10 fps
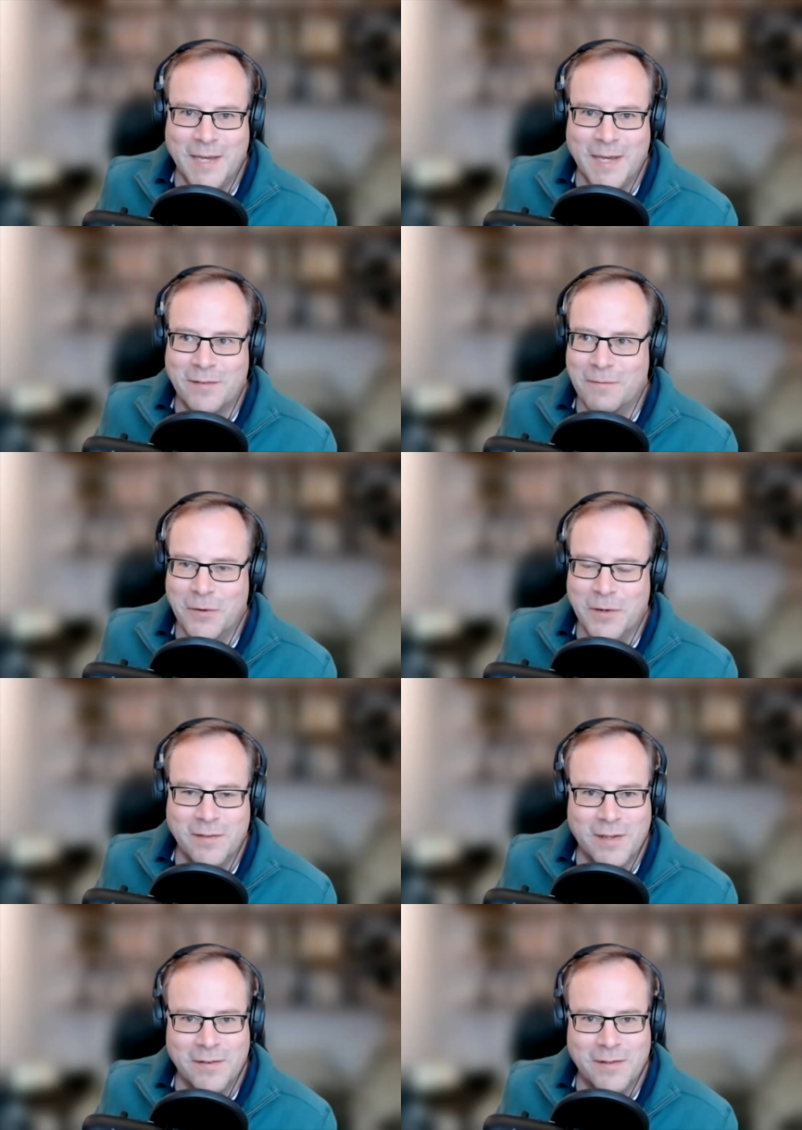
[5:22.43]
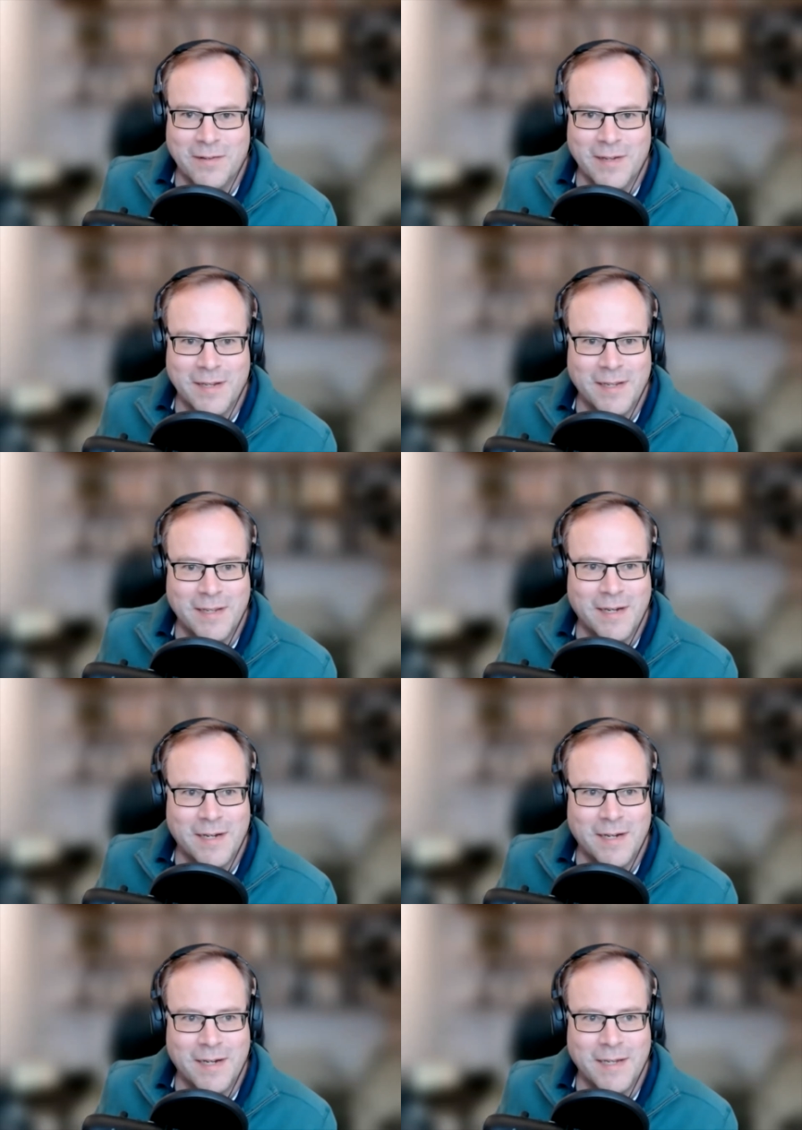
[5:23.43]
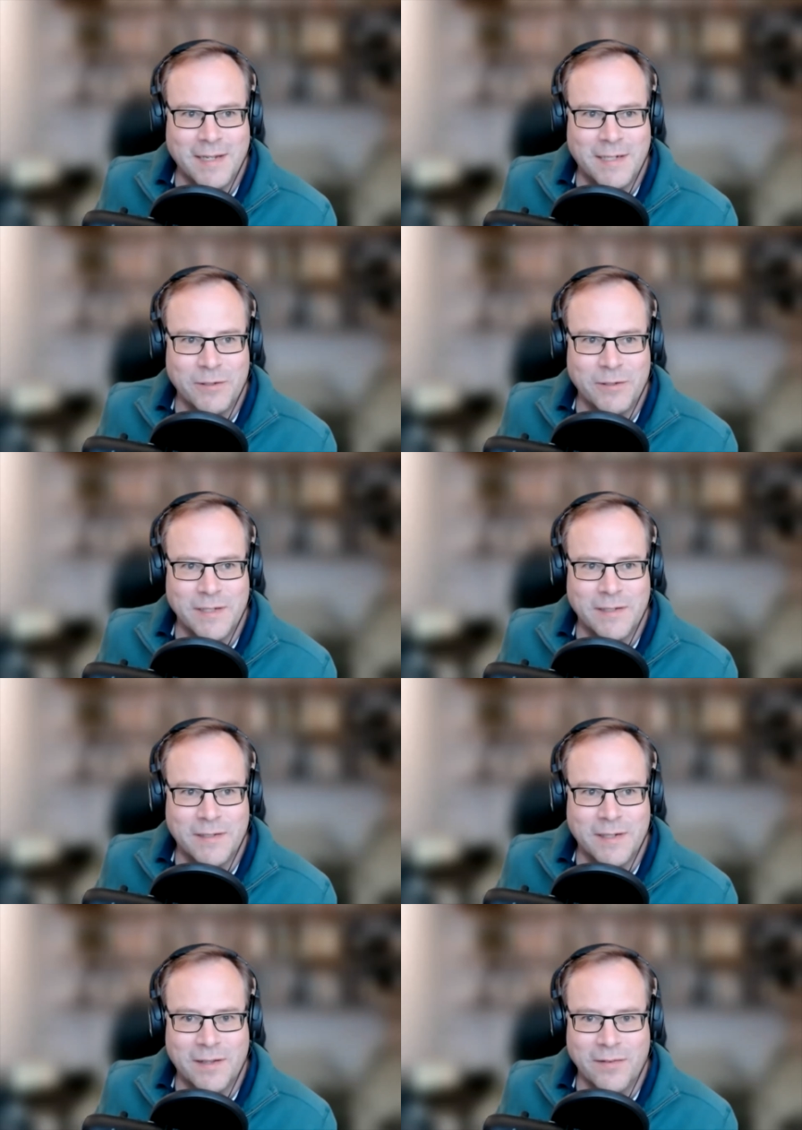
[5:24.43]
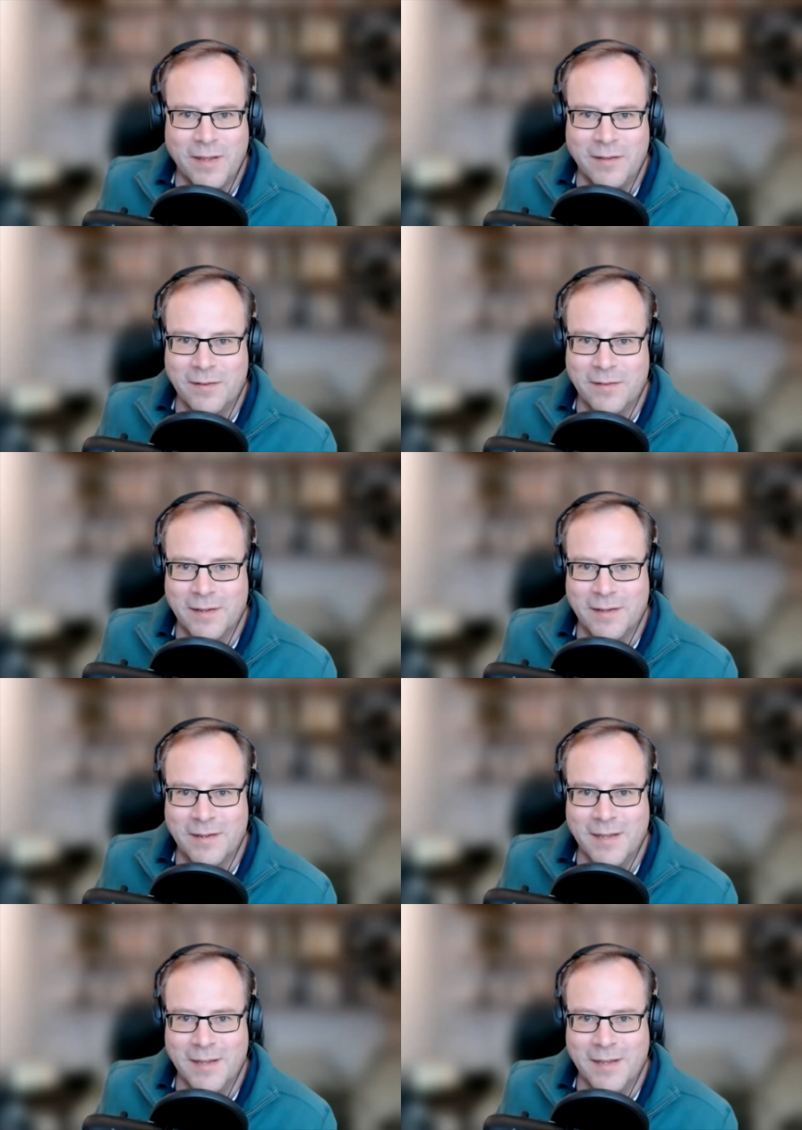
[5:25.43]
So four years ago, as you say, uh, I joined uh, ConsenSys, and